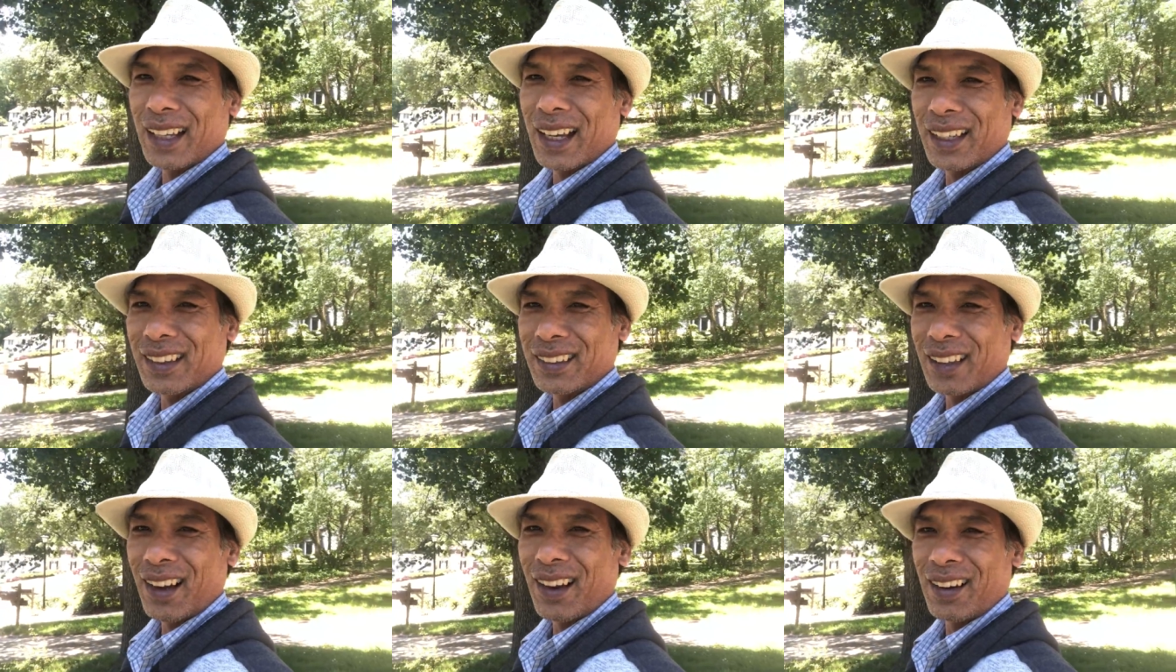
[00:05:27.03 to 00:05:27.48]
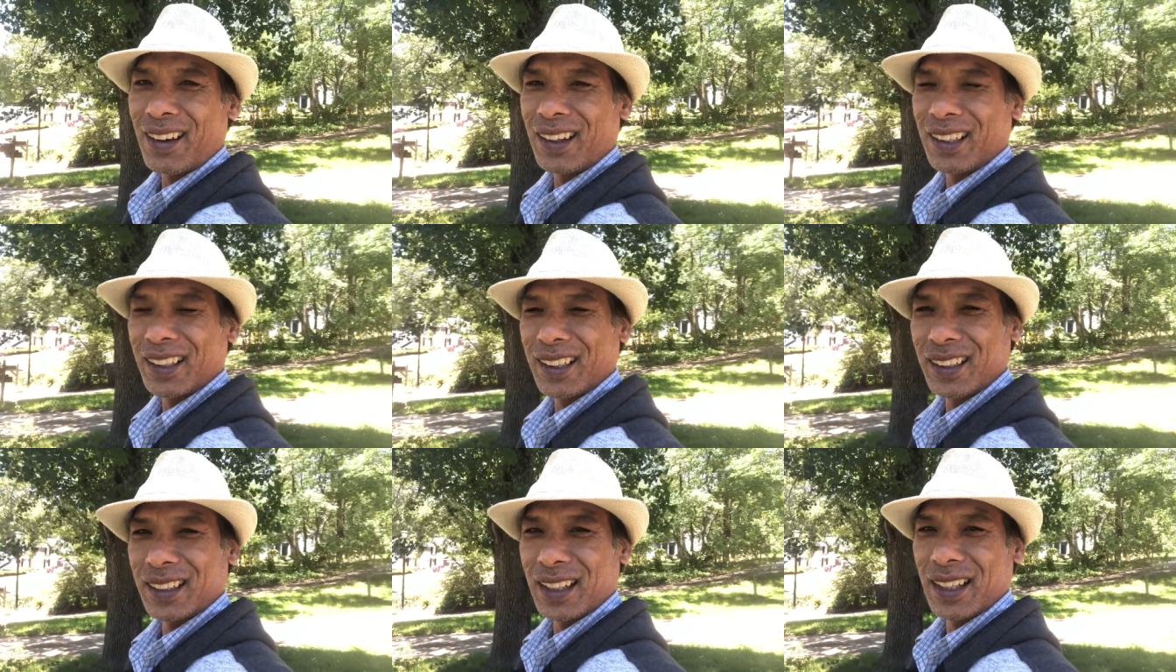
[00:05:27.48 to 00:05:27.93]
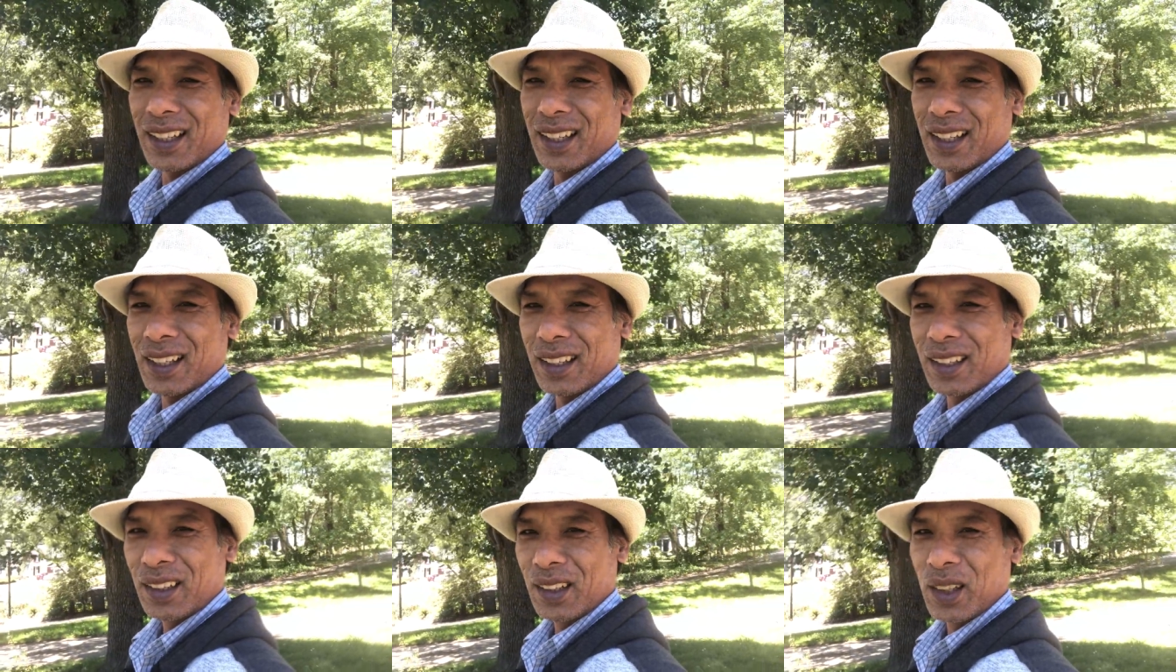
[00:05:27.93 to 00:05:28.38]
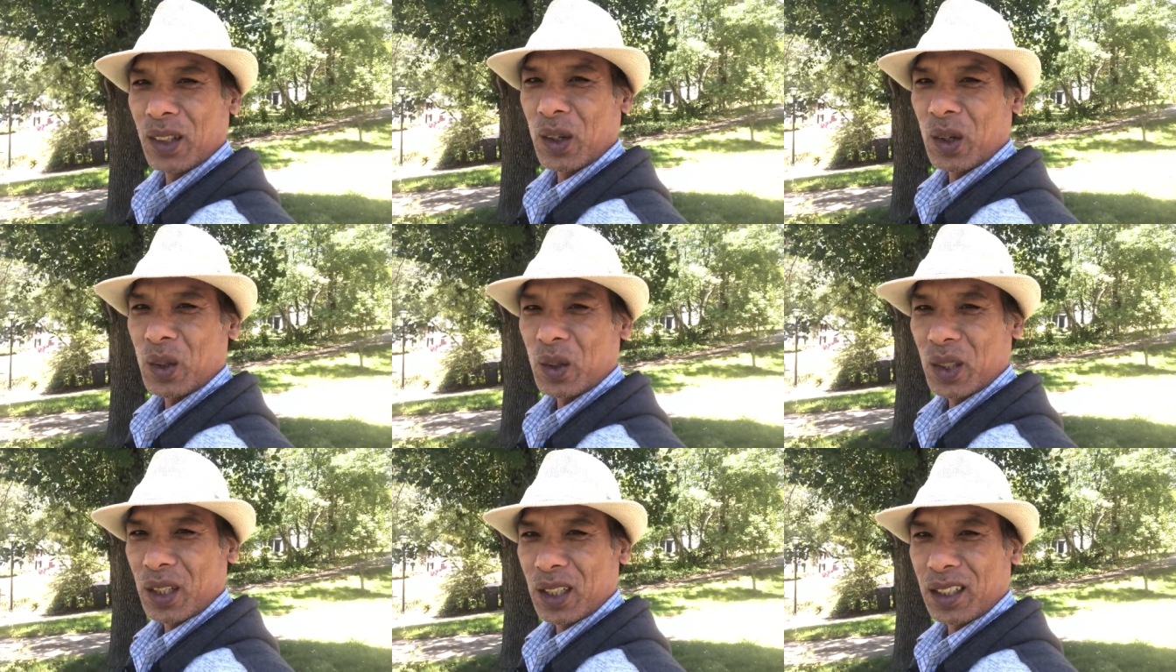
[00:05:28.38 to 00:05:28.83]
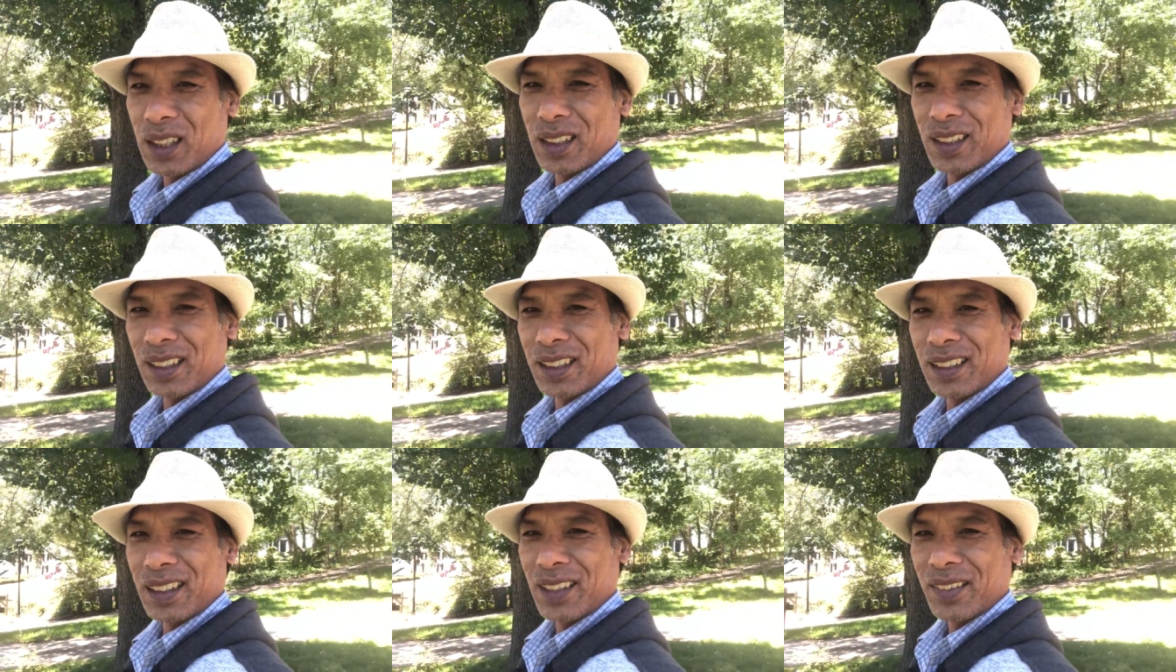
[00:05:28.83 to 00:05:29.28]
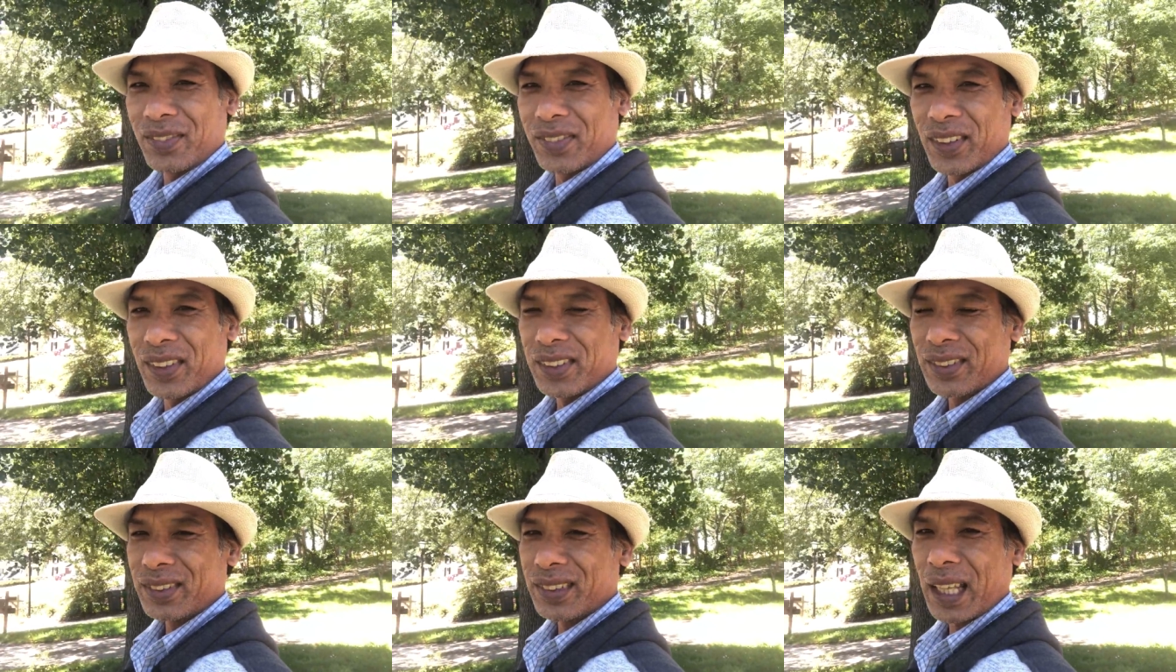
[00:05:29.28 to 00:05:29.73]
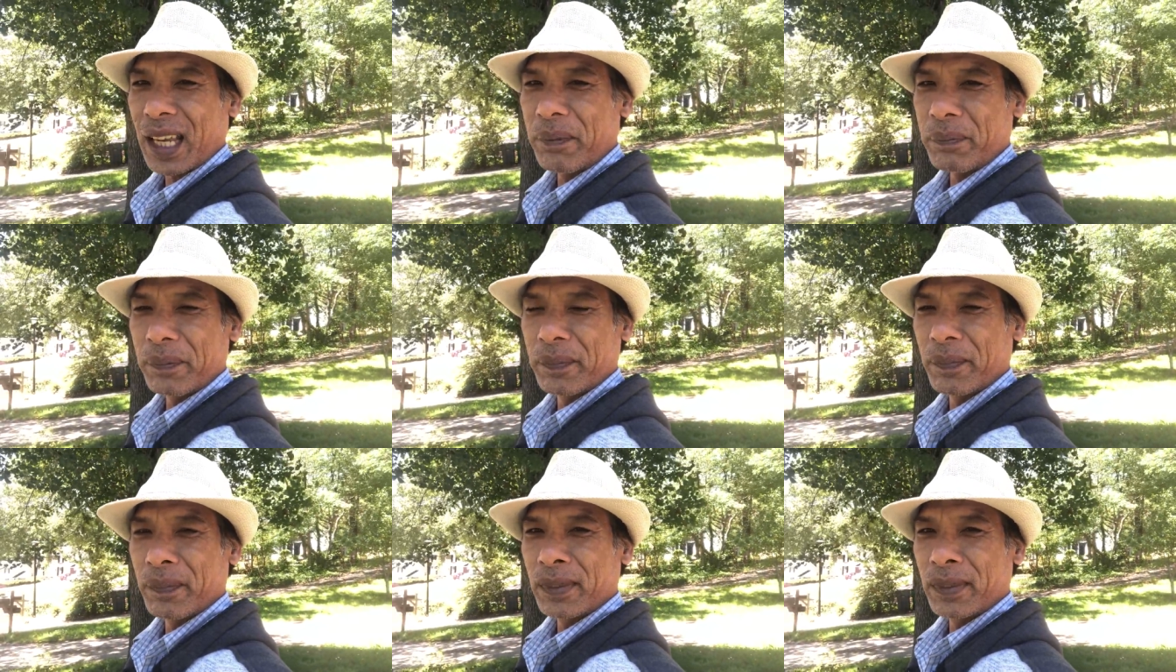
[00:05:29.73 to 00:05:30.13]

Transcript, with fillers: I call it the only the first step?